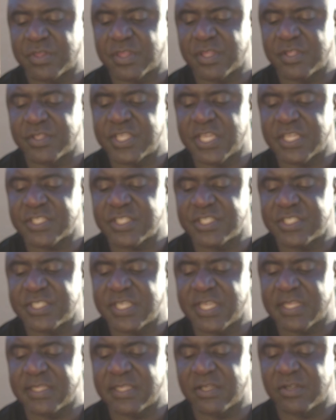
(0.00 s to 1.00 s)
suggesting
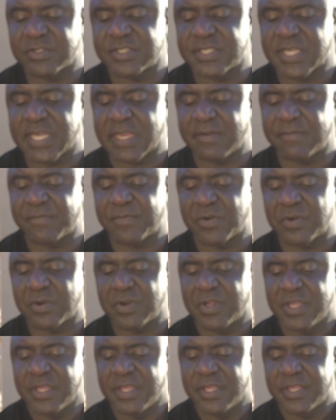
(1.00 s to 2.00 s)
she had little time
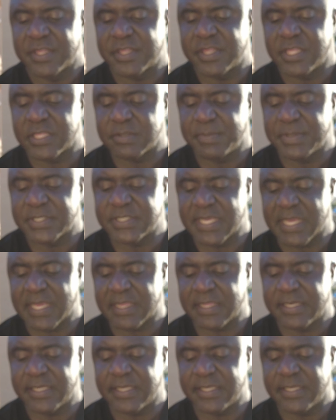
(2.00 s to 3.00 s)
for
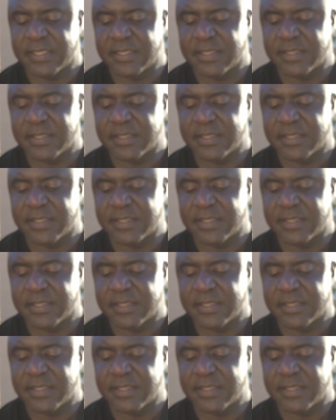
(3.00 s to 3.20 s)
sentimentality.